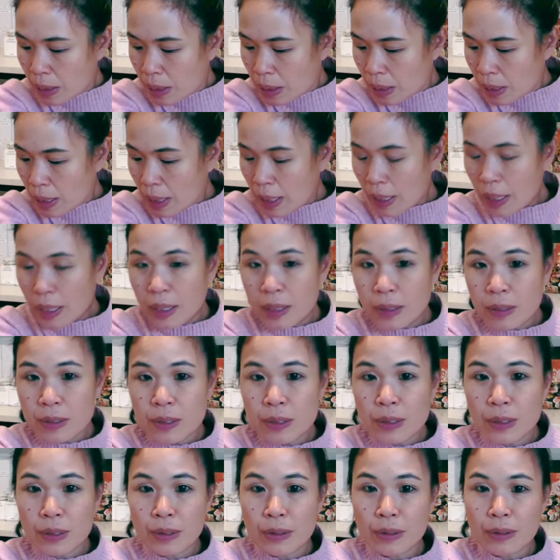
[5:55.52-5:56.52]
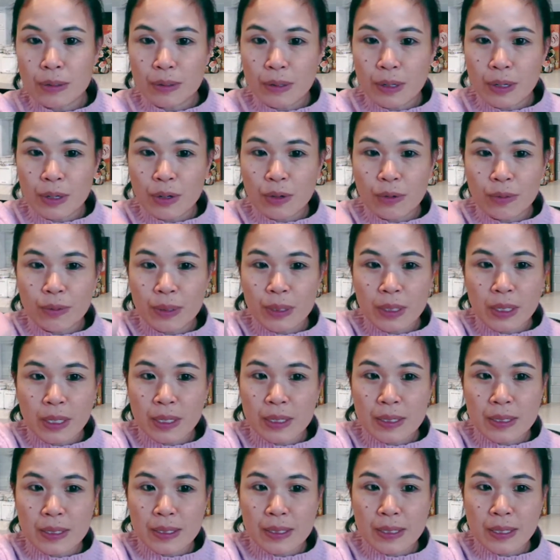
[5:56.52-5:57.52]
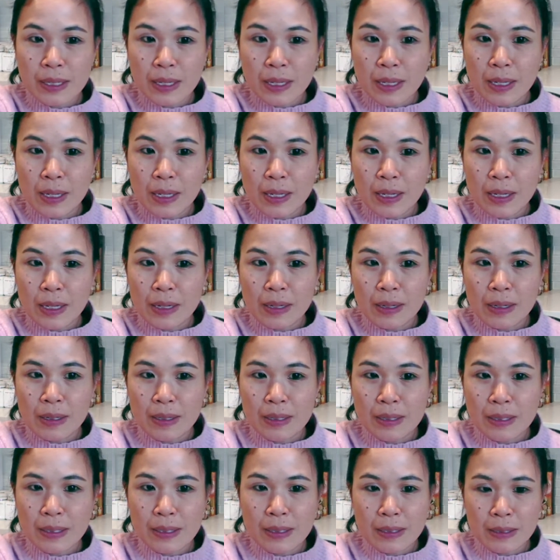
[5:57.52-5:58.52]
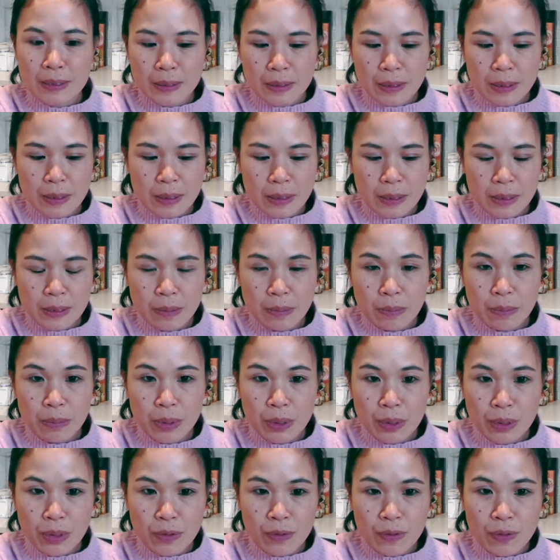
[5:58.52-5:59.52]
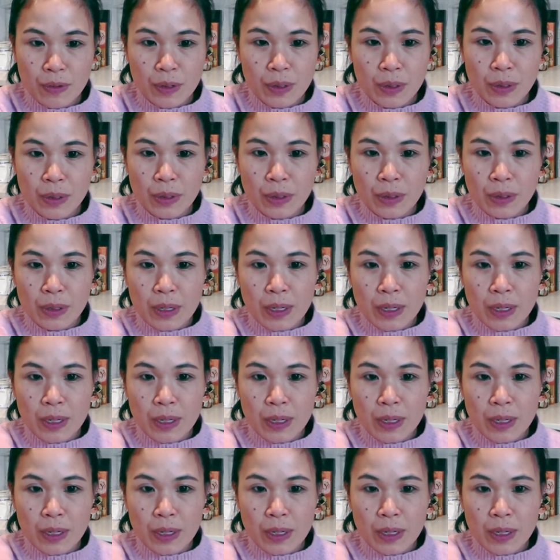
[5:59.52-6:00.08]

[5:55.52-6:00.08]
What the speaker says: And so I hope you can see it's this beautiful